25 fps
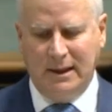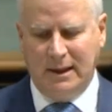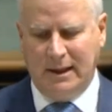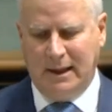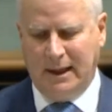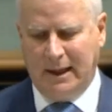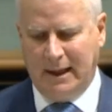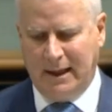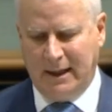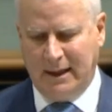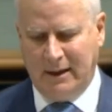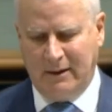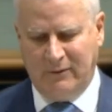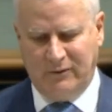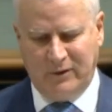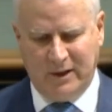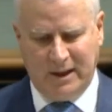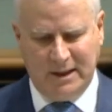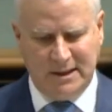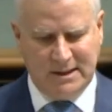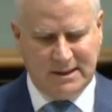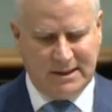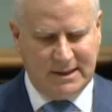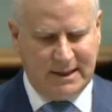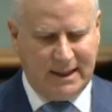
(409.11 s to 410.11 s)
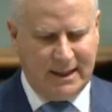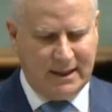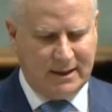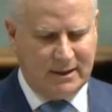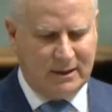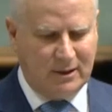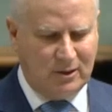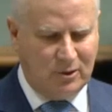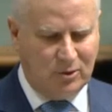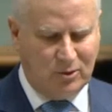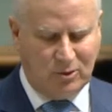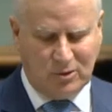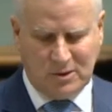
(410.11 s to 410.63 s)
if they start the
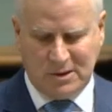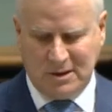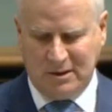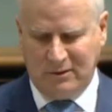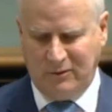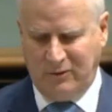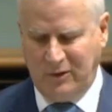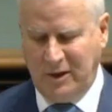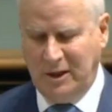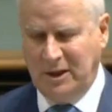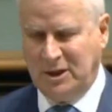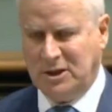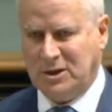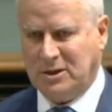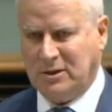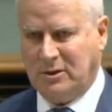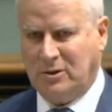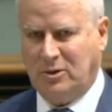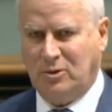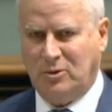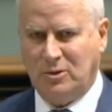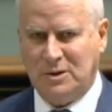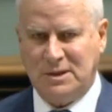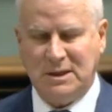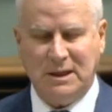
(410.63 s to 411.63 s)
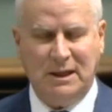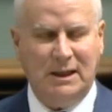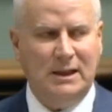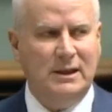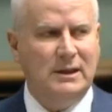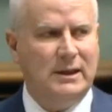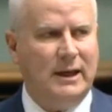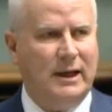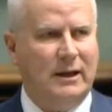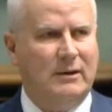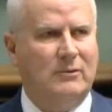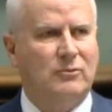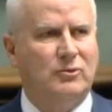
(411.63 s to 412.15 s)
course and finish the course in
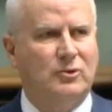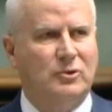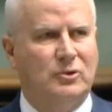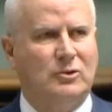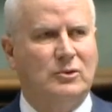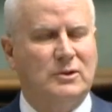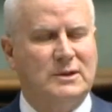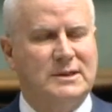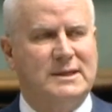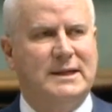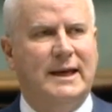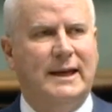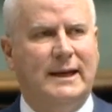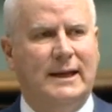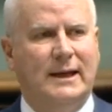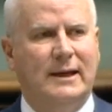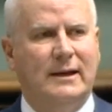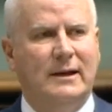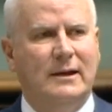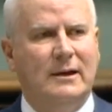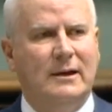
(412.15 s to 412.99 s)
that rural setting,